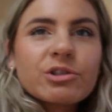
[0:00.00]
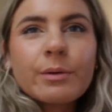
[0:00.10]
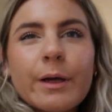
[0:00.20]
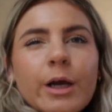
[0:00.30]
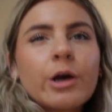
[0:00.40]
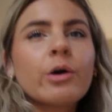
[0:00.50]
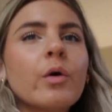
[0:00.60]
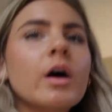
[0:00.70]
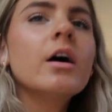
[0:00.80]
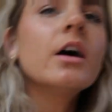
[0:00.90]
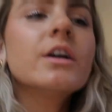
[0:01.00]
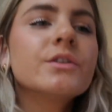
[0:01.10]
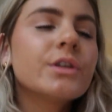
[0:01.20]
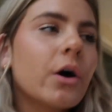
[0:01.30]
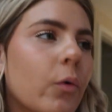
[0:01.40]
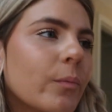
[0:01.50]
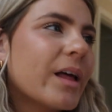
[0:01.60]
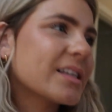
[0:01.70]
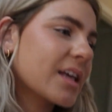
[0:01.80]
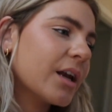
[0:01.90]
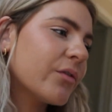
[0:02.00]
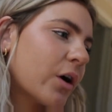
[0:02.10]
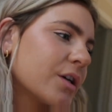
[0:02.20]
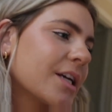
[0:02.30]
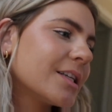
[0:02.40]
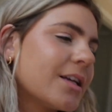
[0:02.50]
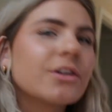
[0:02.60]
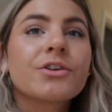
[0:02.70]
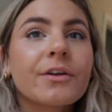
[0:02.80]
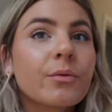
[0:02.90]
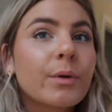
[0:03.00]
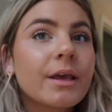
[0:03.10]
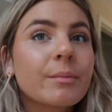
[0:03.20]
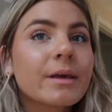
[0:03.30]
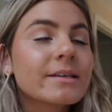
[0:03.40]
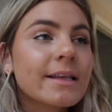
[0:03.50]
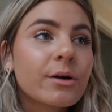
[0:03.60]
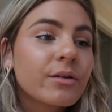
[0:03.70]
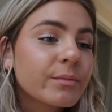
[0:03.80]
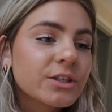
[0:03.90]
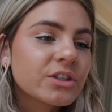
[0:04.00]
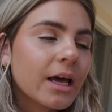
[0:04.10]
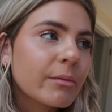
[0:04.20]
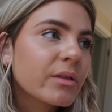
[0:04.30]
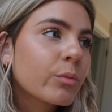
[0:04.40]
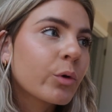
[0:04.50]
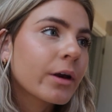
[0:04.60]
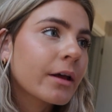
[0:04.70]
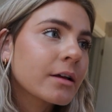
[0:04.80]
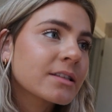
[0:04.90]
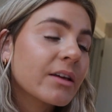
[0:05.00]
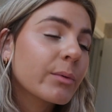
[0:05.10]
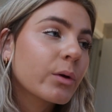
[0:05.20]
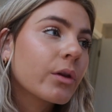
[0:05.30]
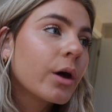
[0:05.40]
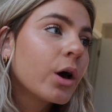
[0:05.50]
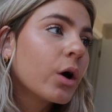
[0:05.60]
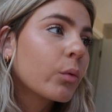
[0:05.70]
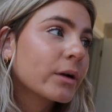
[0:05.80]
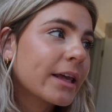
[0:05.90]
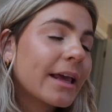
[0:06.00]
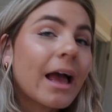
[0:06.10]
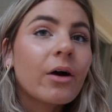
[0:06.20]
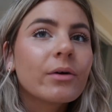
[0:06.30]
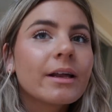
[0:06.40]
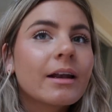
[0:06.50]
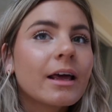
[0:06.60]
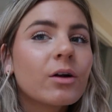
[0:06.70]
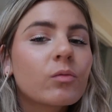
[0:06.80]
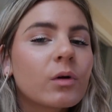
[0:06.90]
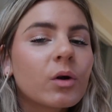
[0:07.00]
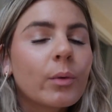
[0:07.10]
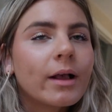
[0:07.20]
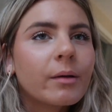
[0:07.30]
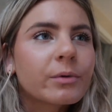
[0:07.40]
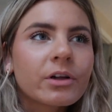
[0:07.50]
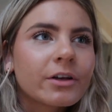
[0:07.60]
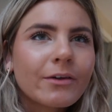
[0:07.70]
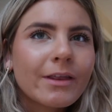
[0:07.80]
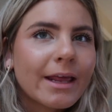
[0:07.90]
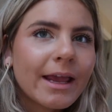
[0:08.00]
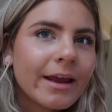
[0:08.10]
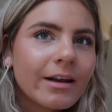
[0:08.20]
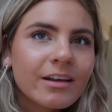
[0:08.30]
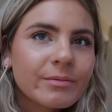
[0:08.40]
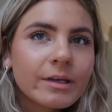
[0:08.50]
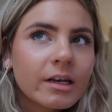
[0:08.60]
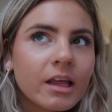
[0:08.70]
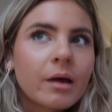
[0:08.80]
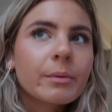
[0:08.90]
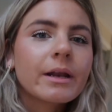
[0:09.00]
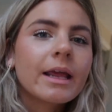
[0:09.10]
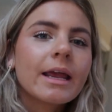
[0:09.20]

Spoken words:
True & Co. So that's kind of hard to get done during the week because I don't have much time in the morning because I've been working out, and I don't want to wake up earlier than 8. I've been getting up at